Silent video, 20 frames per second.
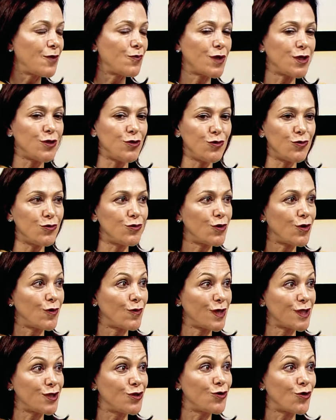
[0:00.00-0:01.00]
when you know
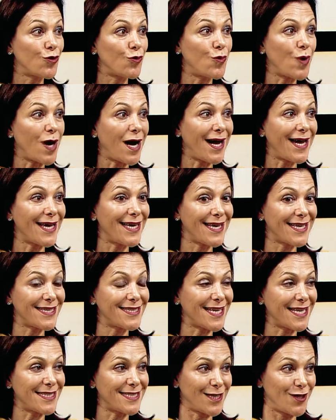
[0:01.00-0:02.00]
what your why is
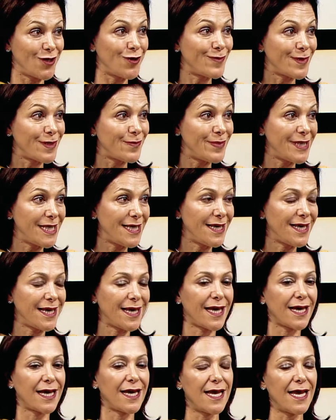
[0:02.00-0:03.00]
as a human
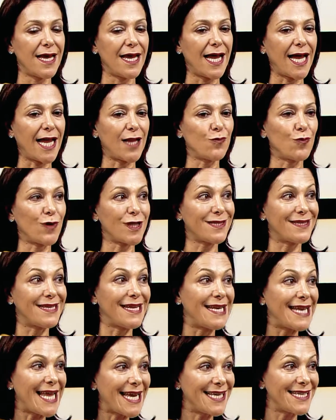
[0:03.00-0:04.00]
being and what the
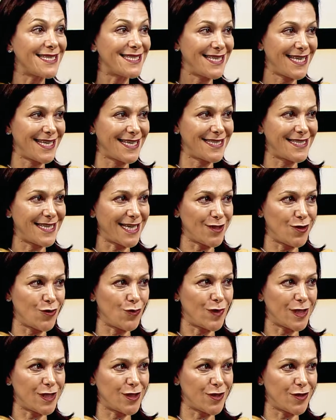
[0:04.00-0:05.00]
legacy is that you
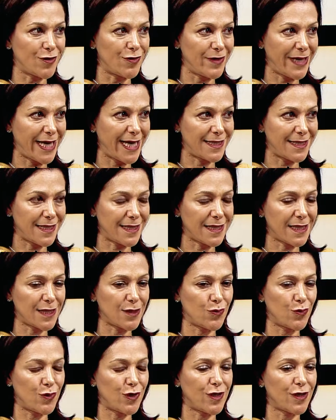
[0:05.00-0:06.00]
want to create in
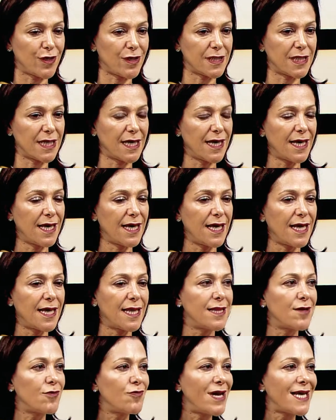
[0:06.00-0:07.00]
this world,
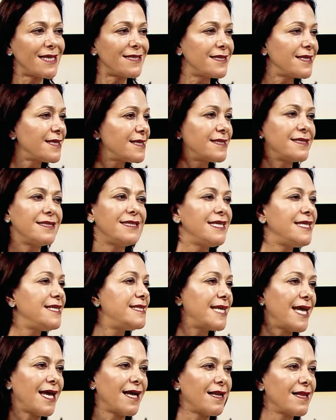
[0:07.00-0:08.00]
the rest is
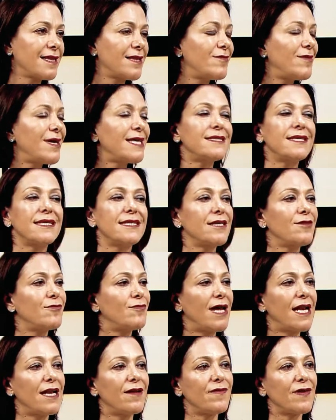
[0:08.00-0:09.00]
detail. The rest is
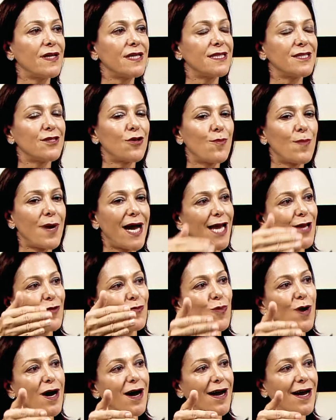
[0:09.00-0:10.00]
irrelevant. So my
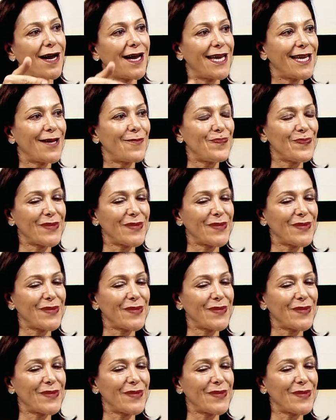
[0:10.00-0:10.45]
why